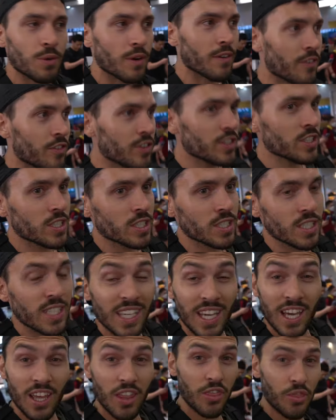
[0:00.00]
we're officially
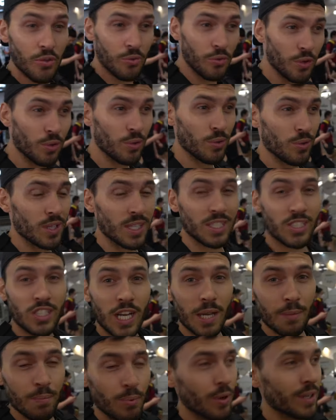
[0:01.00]
through the
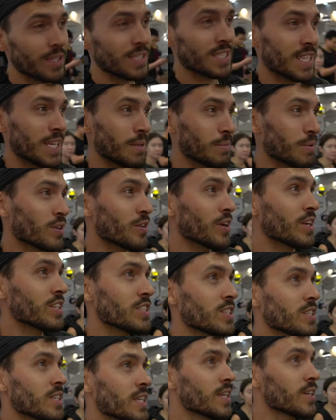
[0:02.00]
checkpoints, the
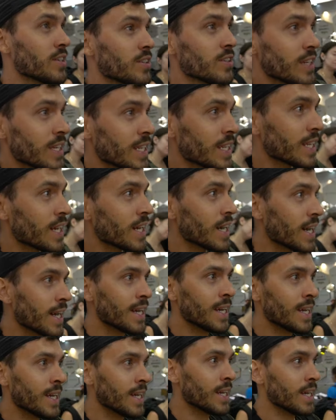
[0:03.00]
immigration here in uh,
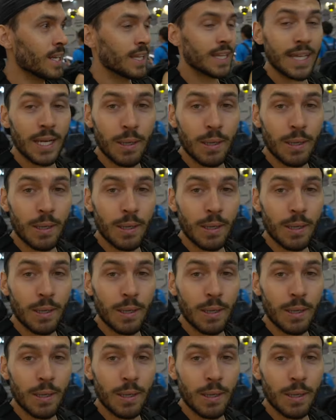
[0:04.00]
the